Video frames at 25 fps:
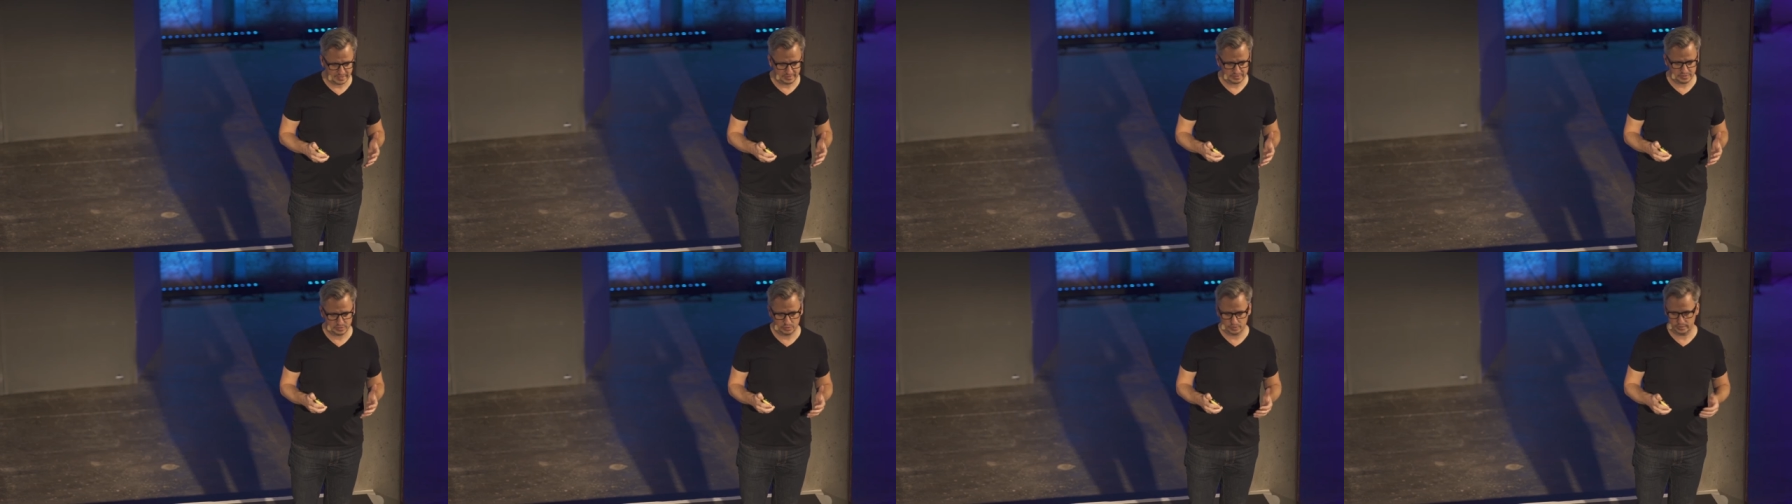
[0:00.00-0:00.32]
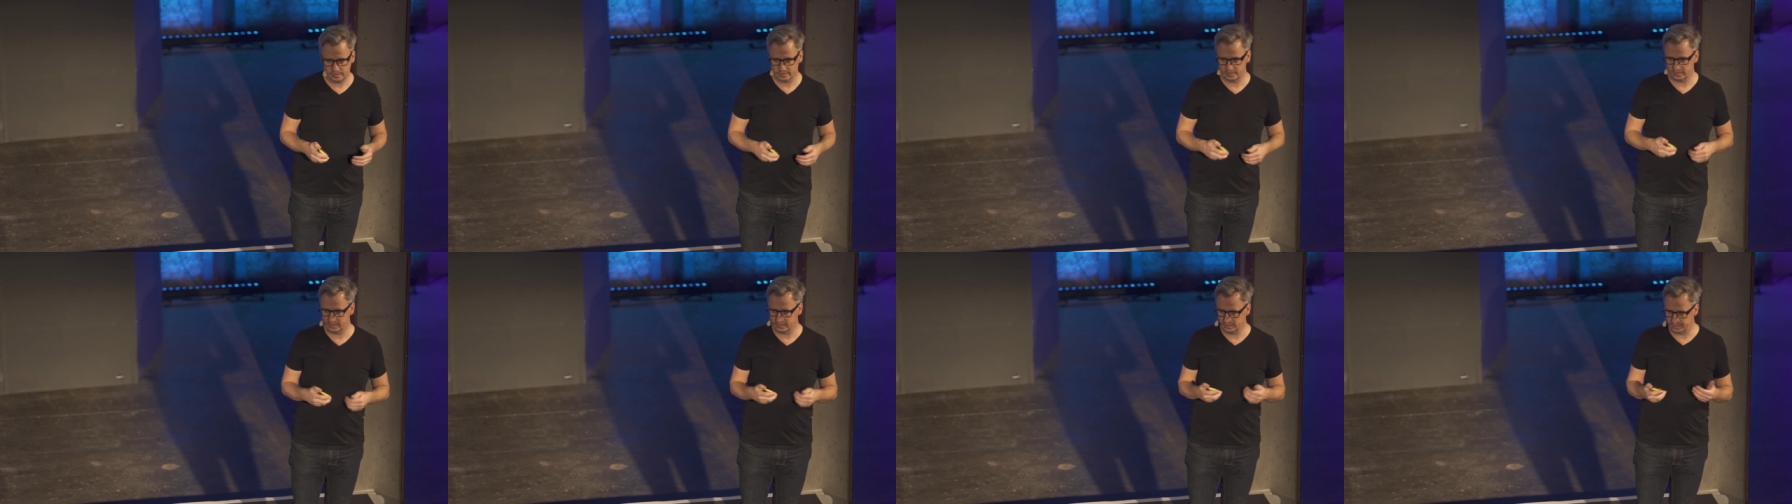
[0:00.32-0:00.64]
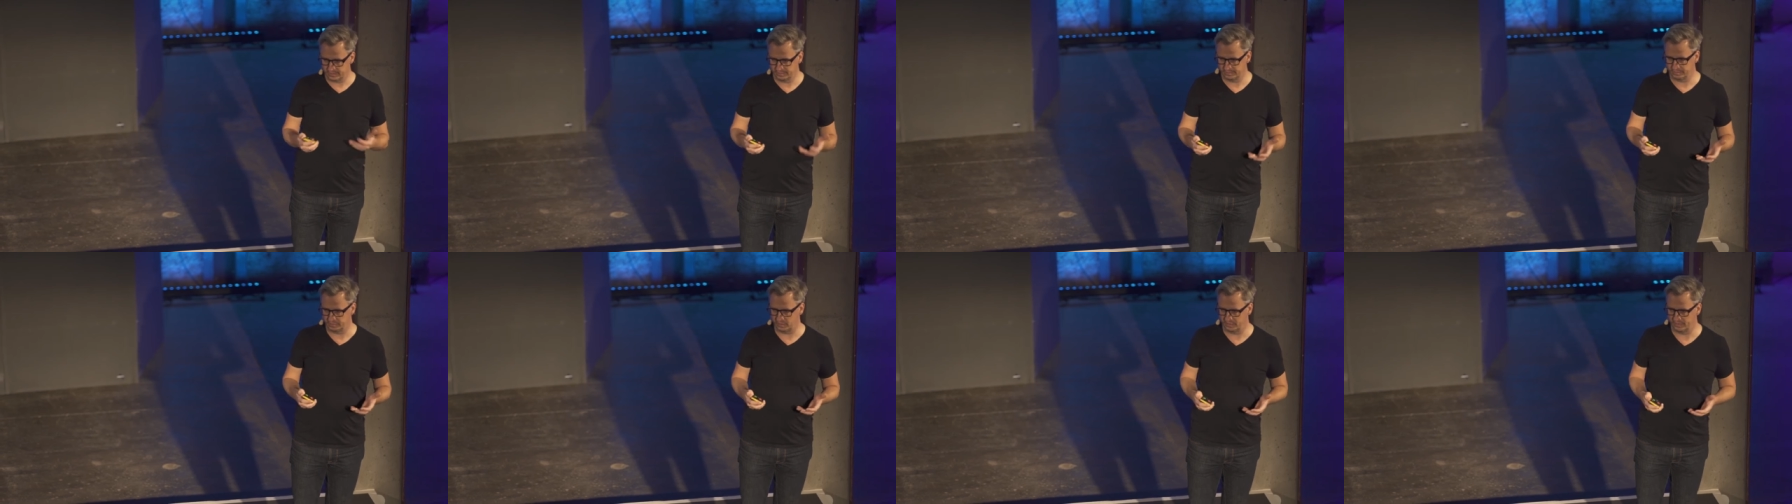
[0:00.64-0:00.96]
onto it,
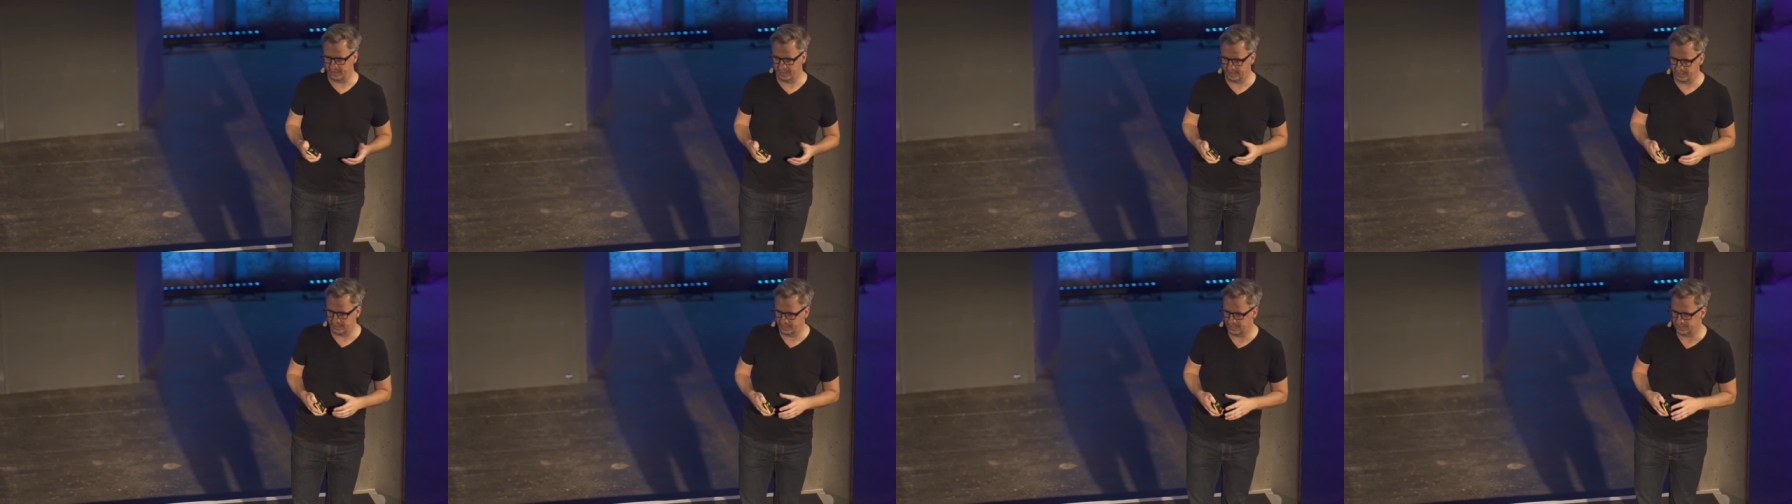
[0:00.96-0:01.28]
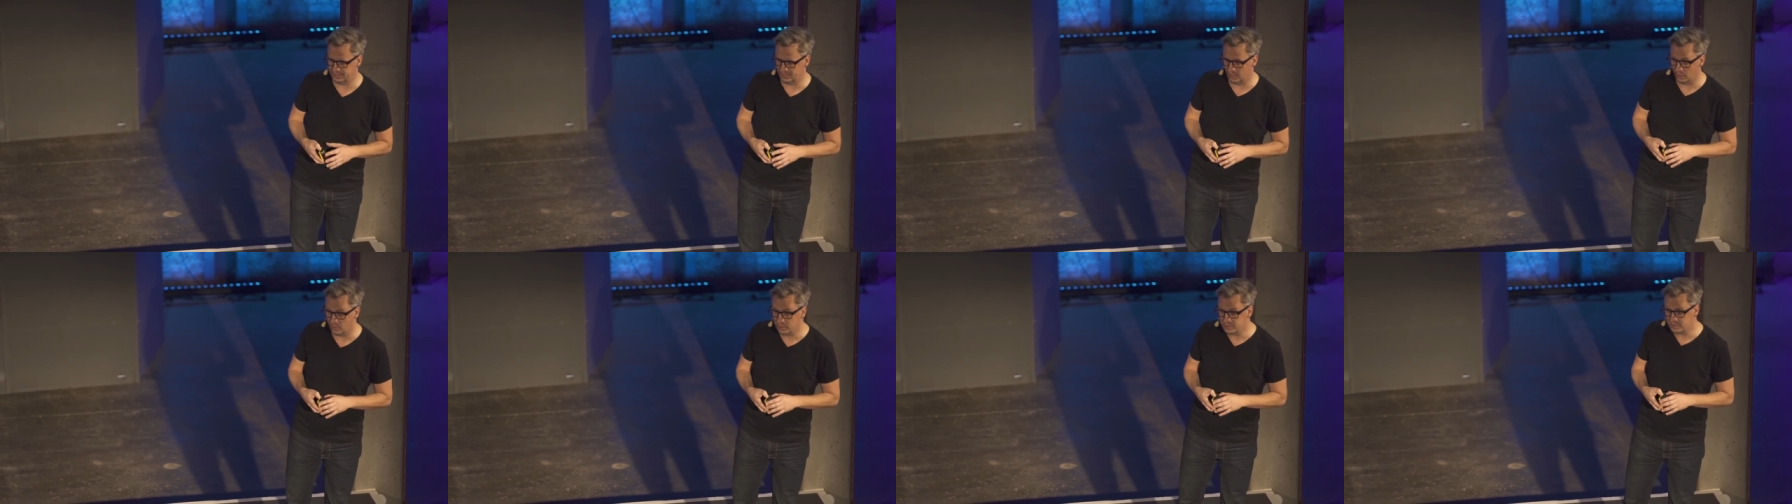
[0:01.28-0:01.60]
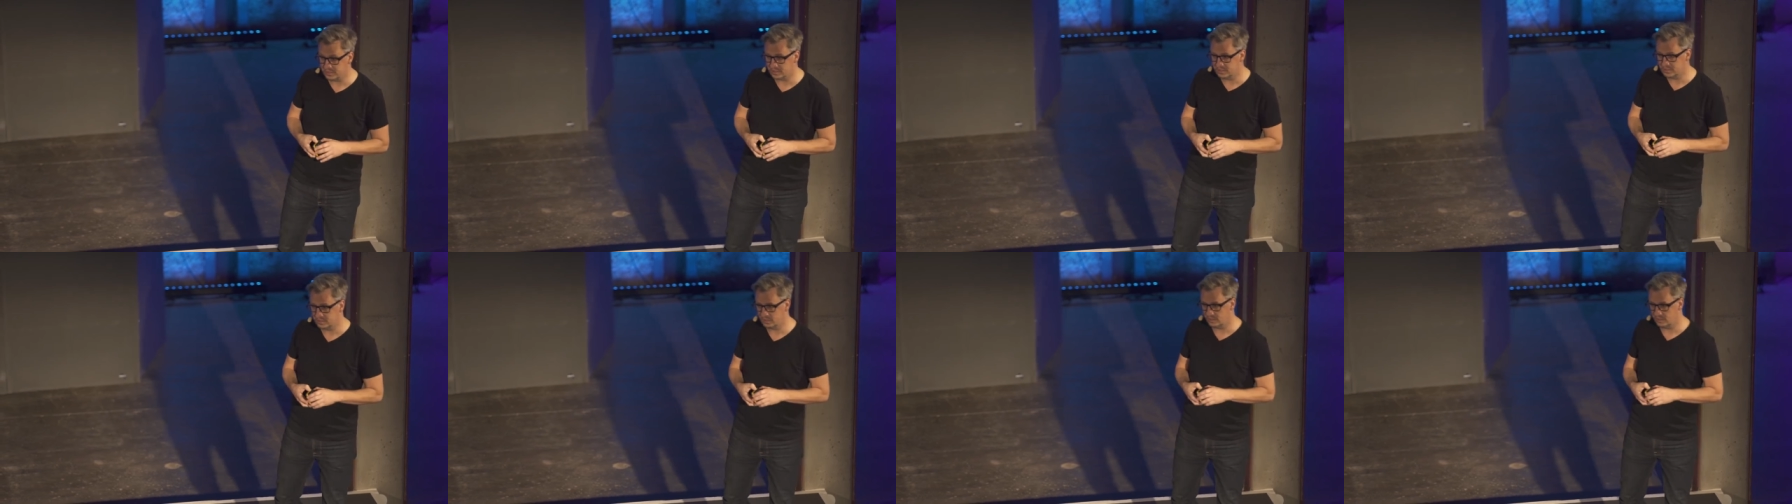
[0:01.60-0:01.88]
and provide it as a hosted